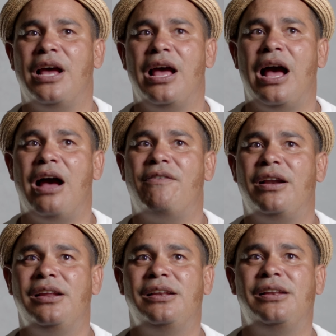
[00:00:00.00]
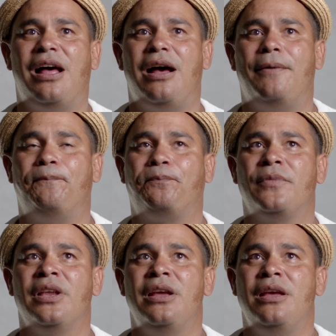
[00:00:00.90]
I have a little um,
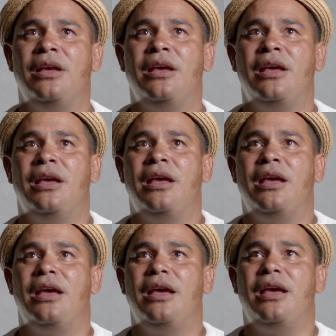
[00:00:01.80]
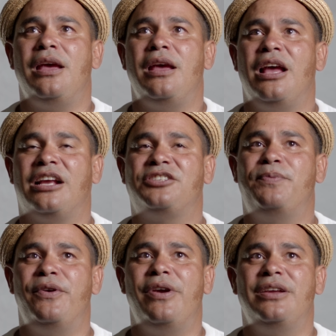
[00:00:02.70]
a
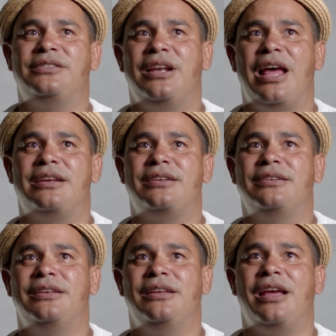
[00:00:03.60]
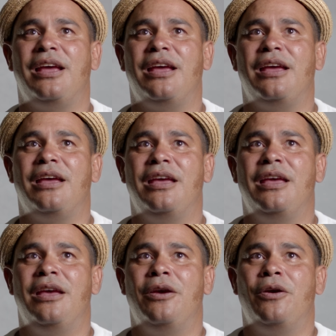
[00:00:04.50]
experience like a
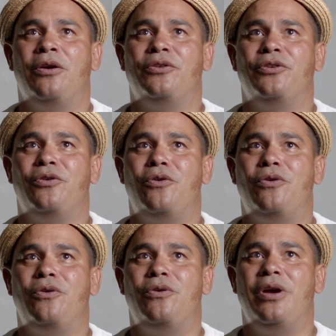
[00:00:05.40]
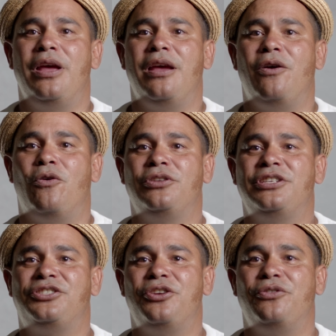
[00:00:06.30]
you know a, all the
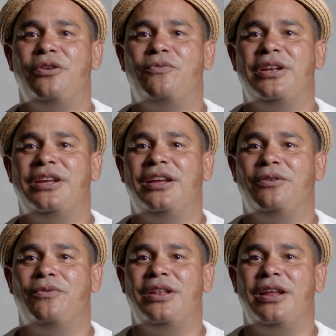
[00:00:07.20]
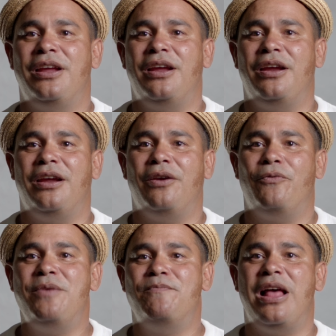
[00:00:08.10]
students when the when the
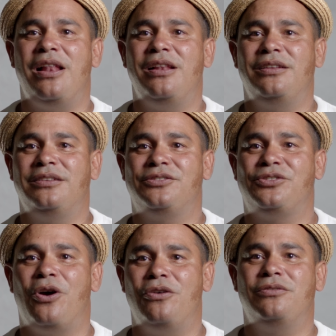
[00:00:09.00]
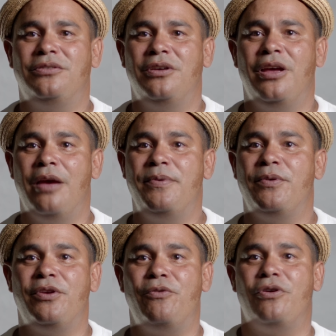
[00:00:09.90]
ring bell song
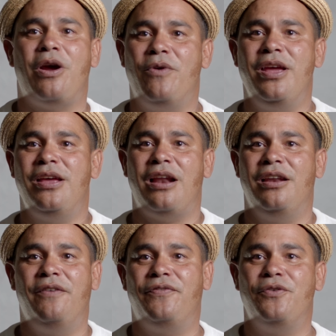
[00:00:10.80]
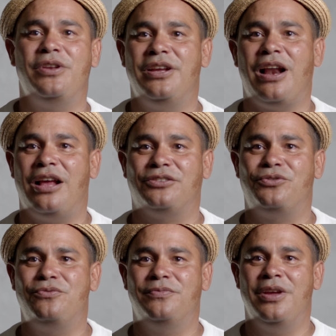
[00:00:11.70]
everybody run away and leave you in the
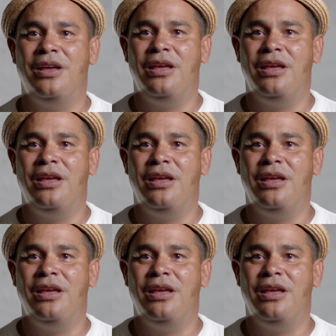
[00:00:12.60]
classroom.